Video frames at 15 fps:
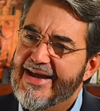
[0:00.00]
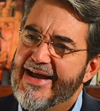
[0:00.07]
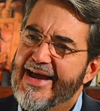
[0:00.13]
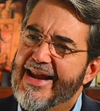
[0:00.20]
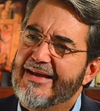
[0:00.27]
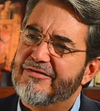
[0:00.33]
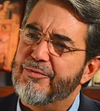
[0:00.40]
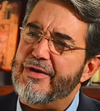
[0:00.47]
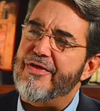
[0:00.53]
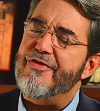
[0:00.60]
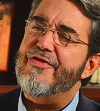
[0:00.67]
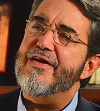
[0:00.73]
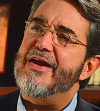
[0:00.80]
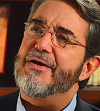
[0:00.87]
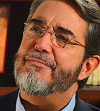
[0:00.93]
And as we
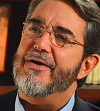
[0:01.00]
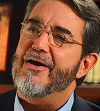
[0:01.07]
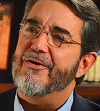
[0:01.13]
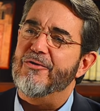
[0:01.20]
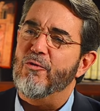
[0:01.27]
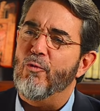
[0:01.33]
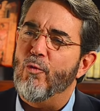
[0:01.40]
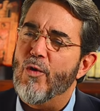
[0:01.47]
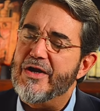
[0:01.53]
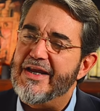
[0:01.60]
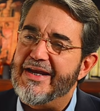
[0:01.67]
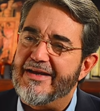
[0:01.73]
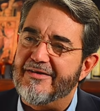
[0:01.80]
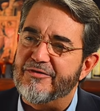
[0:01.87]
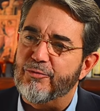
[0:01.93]
think about what
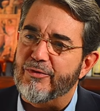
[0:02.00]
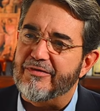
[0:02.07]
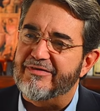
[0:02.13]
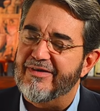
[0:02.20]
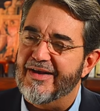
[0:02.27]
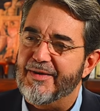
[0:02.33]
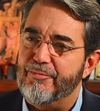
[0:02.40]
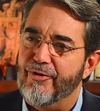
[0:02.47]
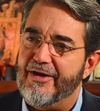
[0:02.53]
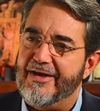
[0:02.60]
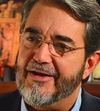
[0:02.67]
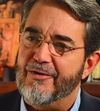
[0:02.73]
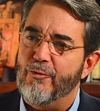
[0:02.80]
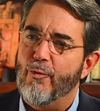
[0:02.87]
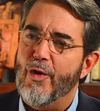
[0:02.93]
it is we're
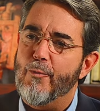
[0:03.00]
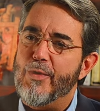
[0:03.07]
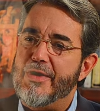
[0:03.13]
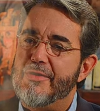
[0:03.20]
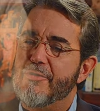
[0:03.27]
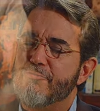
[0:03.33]
celebrating, what we